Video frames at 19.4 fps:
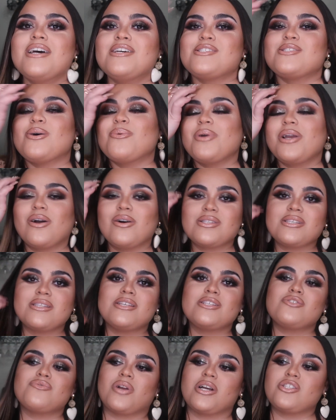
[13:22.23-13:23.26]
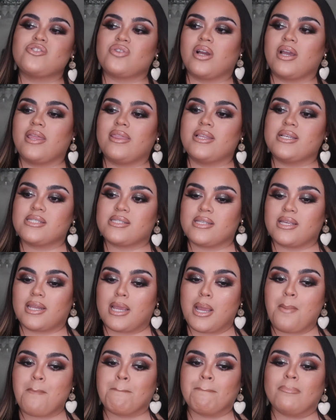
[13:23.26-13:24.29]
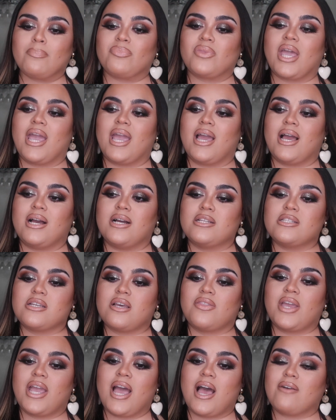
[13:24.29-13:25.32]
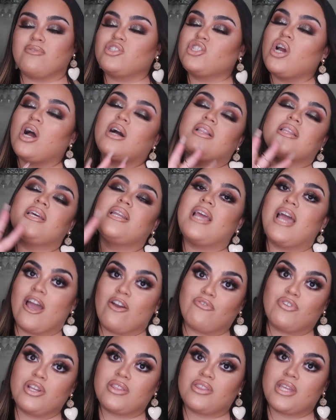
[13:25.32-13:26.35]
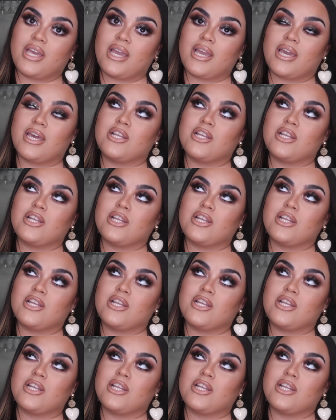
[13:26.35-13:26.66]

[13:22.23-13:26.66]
So we go to this restaurant in the city and they have chocolate everything.